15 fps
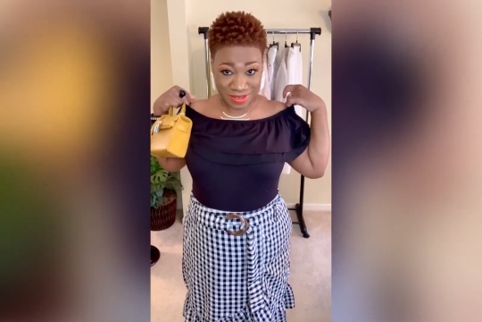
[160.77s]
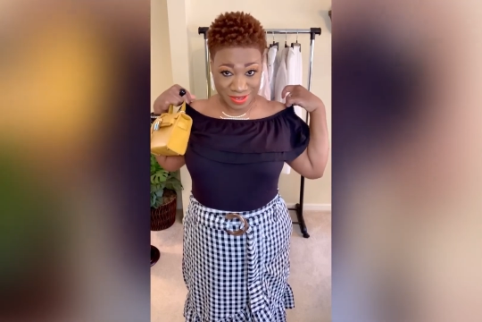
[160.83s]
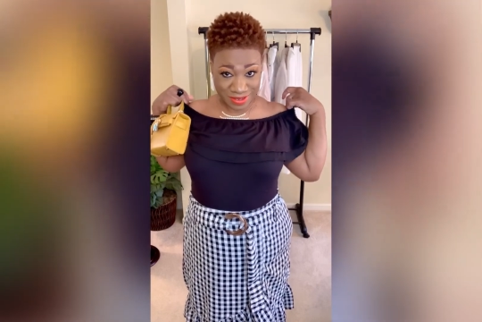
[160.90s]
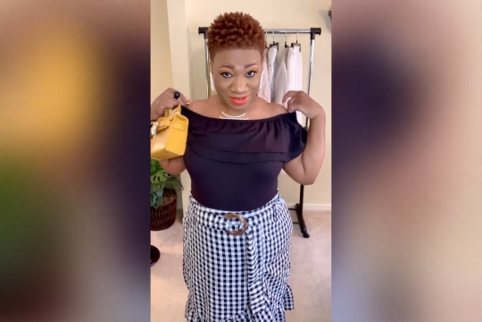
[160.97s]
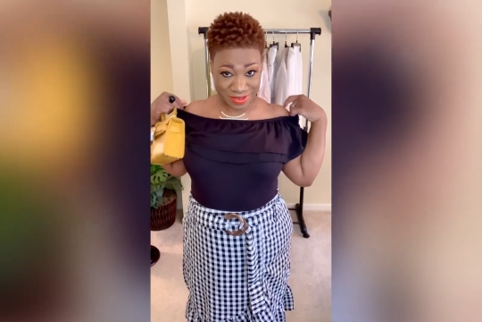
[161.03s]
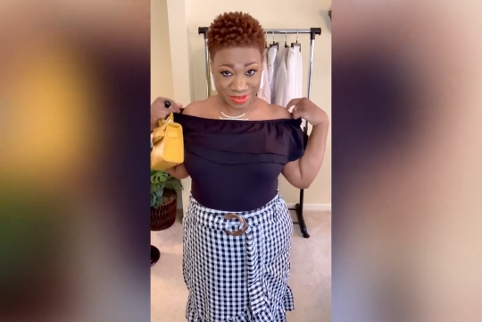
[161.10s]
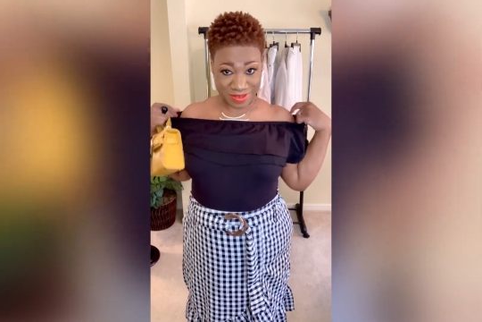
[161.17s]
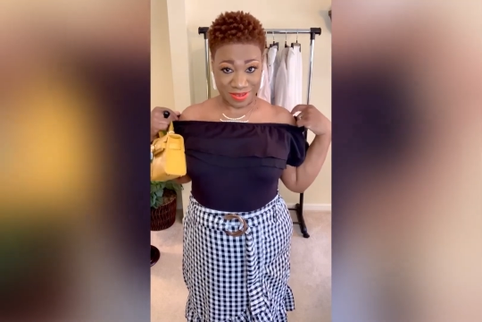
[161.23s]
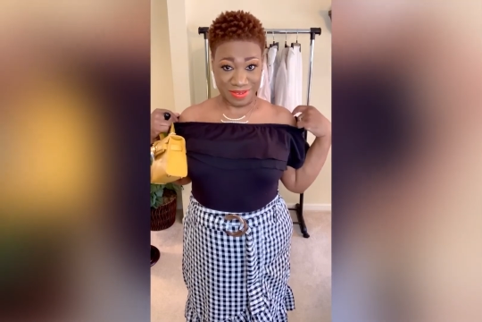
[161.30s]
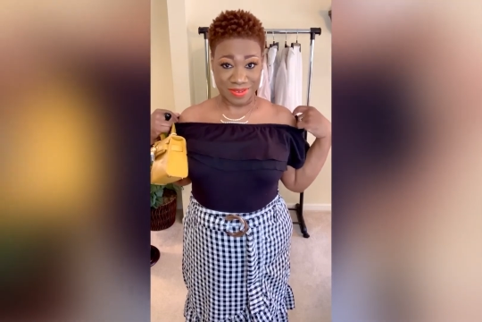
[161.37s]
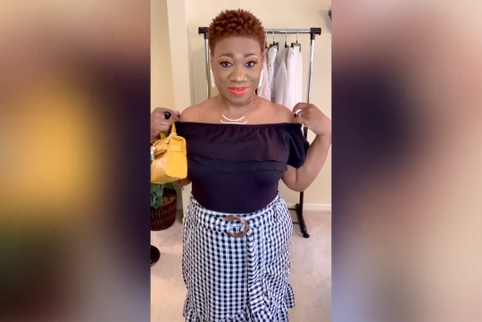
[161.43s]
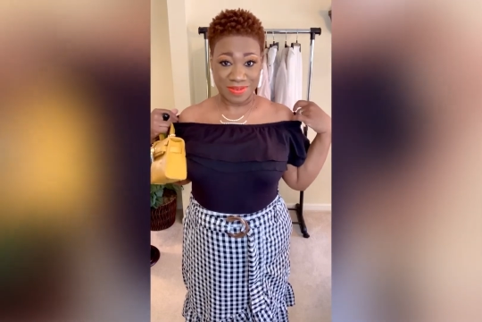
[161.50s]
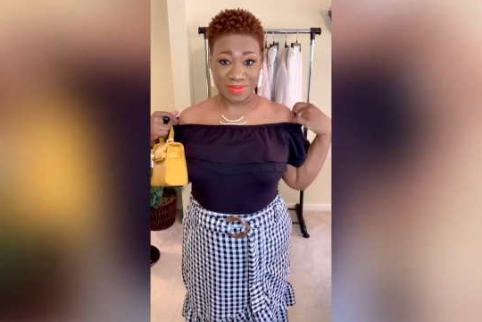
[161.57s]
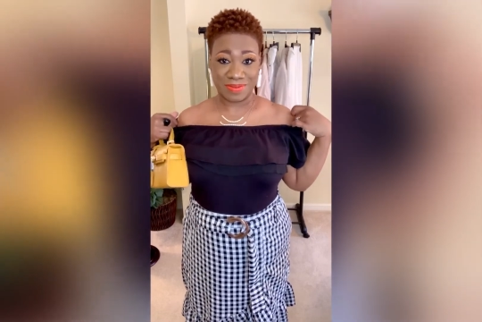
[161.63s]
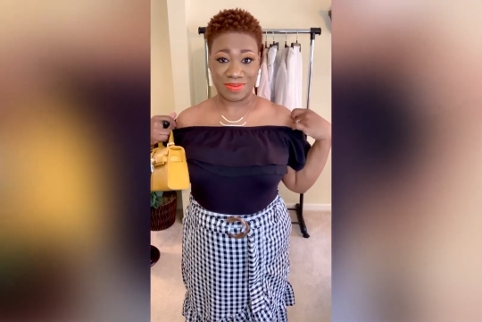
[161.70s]

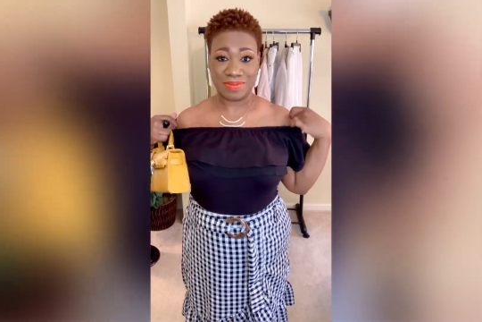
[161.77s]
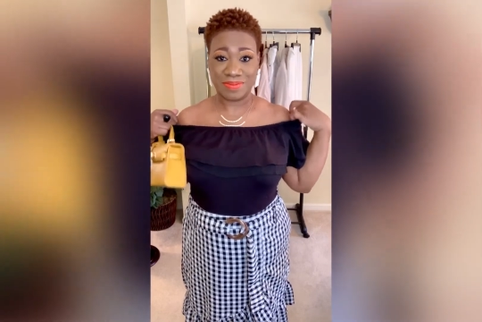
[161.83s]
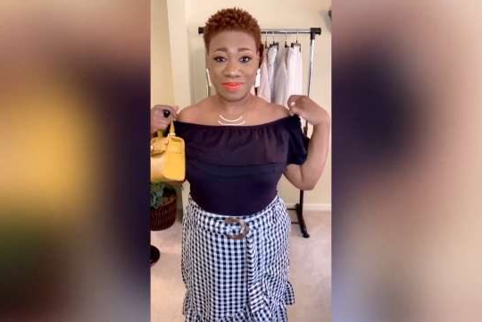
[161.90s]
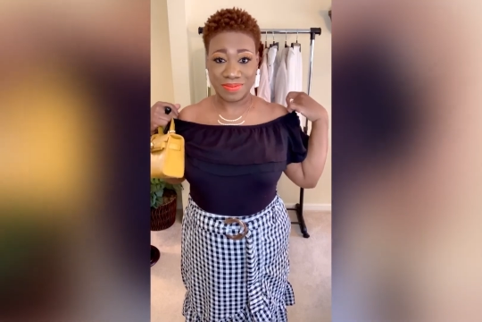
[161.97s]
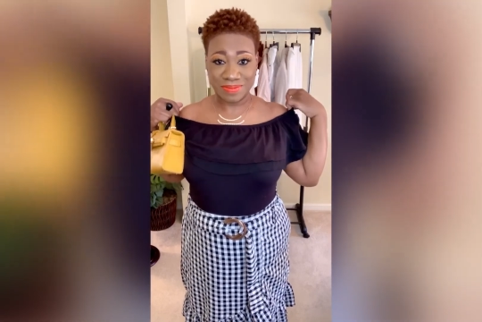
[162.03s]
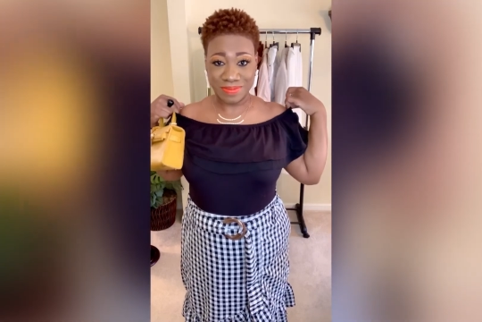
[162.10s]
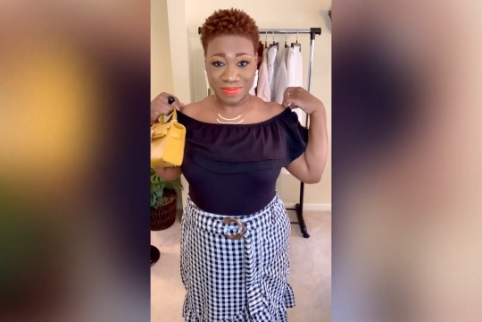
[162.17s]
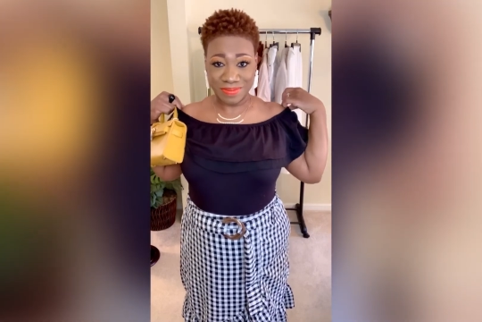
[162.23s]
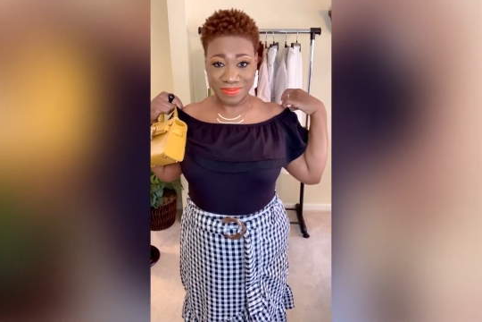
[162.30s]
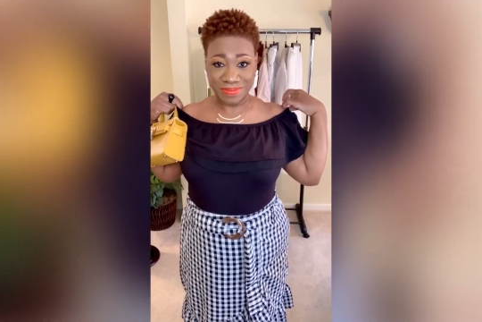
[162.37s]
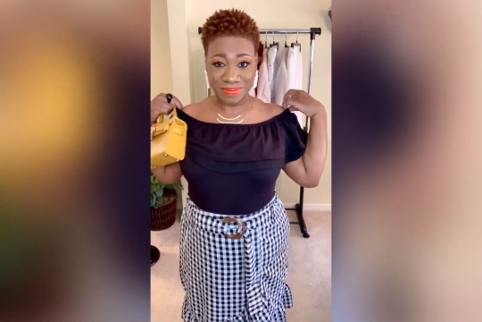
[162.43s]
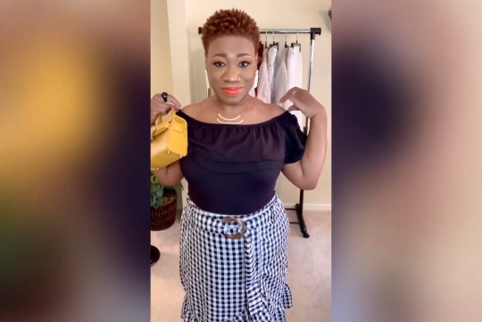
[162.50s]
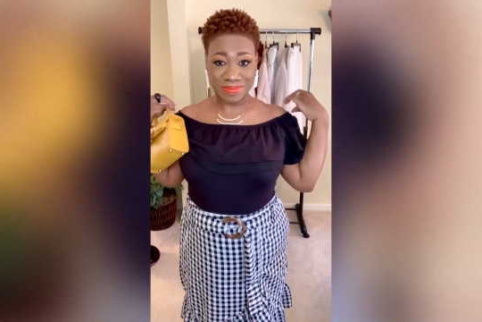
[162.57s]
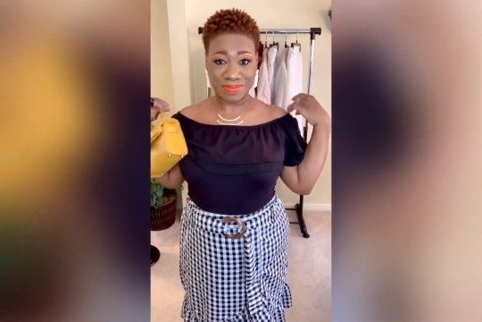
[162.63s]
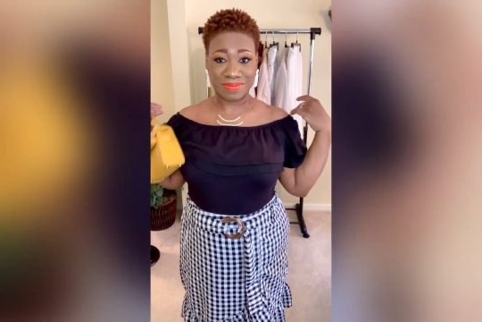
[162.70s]

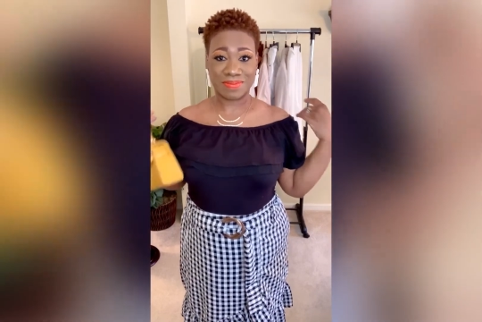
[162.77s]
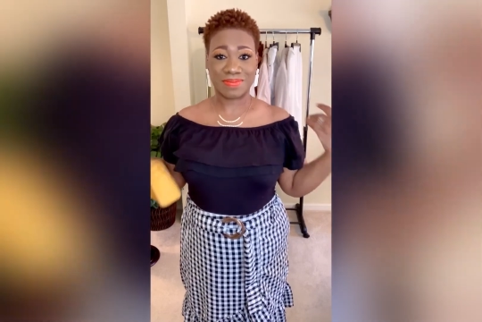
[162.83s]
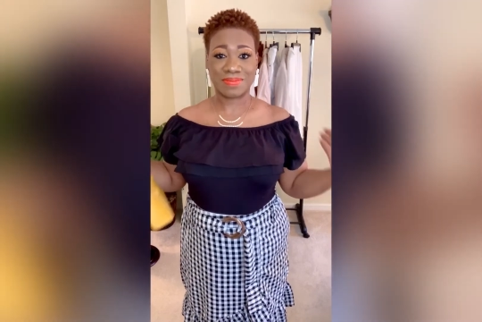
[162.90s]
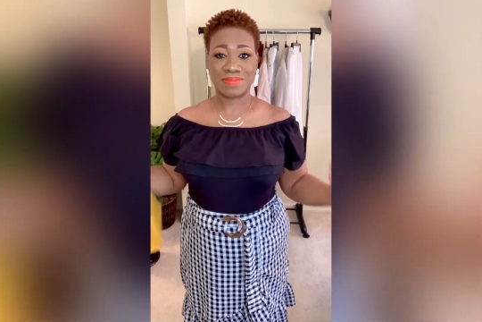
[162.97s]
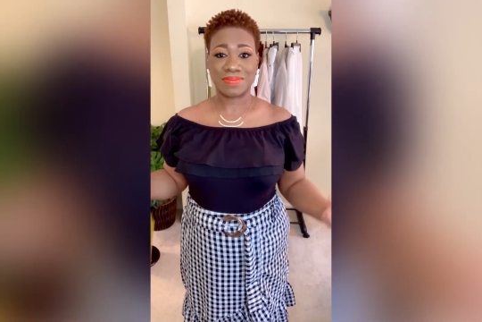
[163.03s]
Nobody speaks.